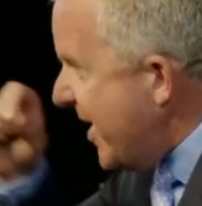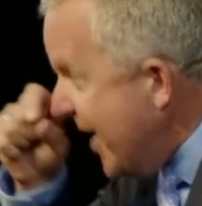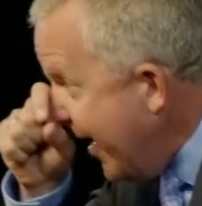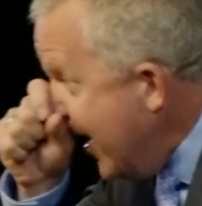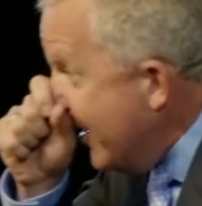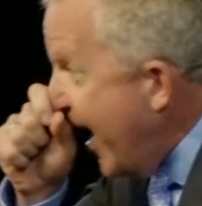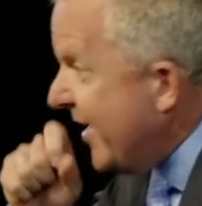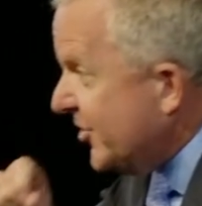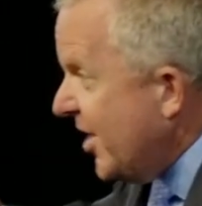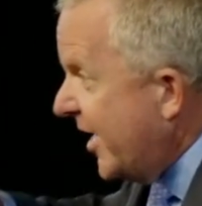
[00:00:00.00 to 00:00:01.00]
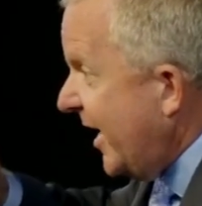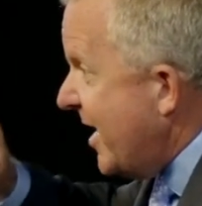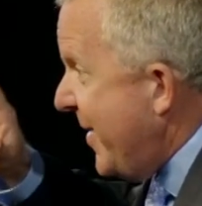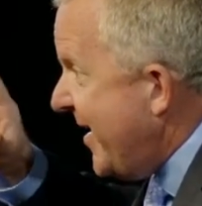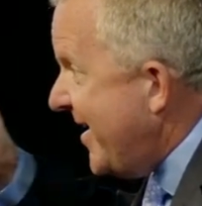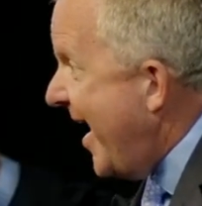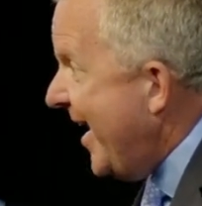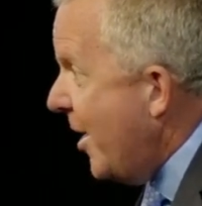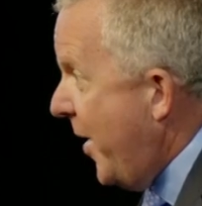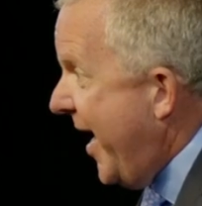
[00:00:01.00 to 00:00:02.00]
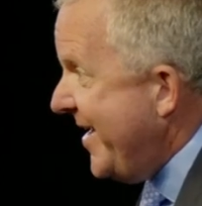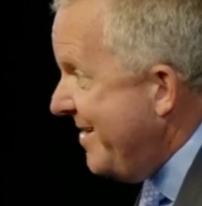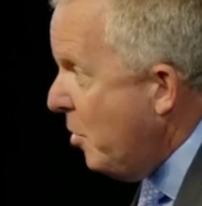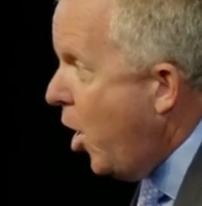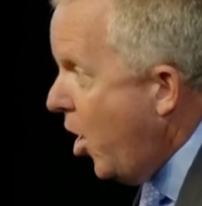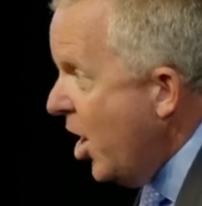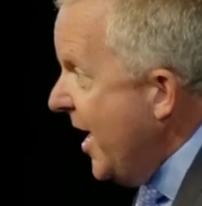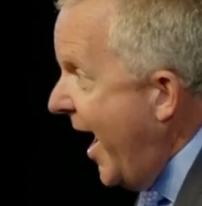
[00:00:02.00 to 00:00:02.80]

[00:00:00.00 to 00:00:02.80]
And it's not going to be yellow anymore.